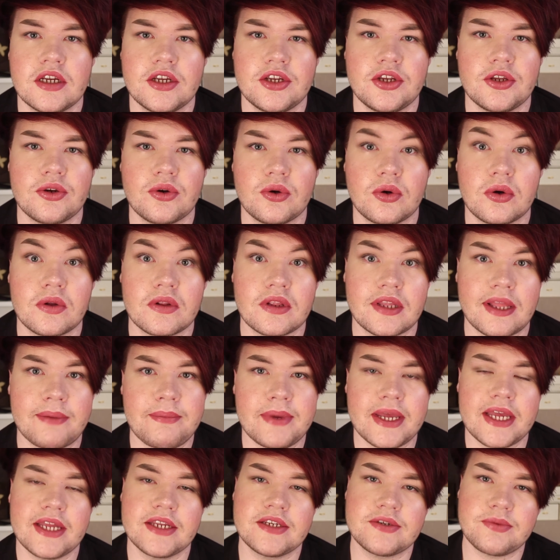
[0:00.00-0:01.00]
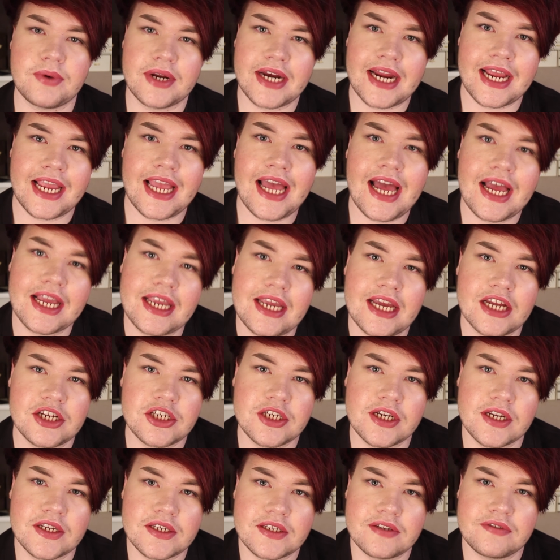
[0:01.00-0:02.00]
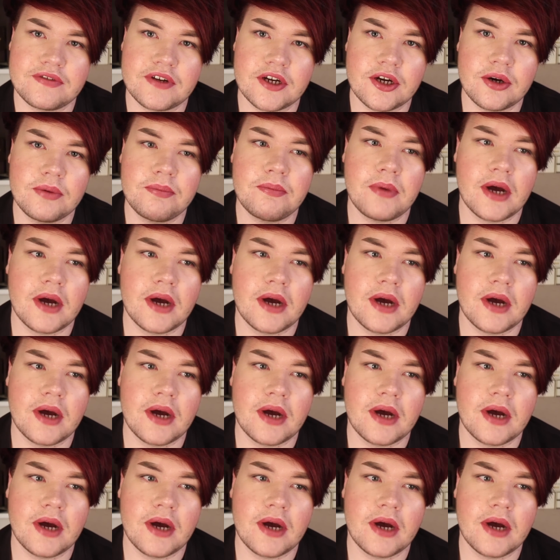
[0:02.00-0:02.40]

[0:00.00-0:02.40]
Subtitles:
limited when I can get a chance to film.